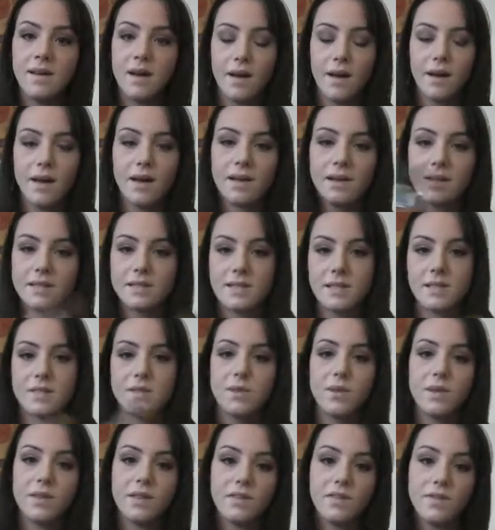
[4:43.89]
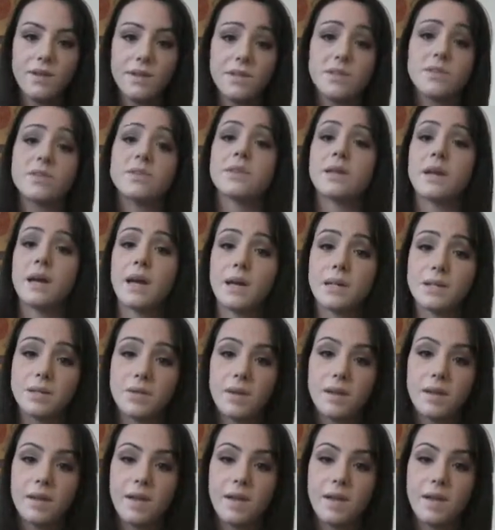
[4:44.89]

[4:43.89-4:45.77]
I can accentuate the features that I actually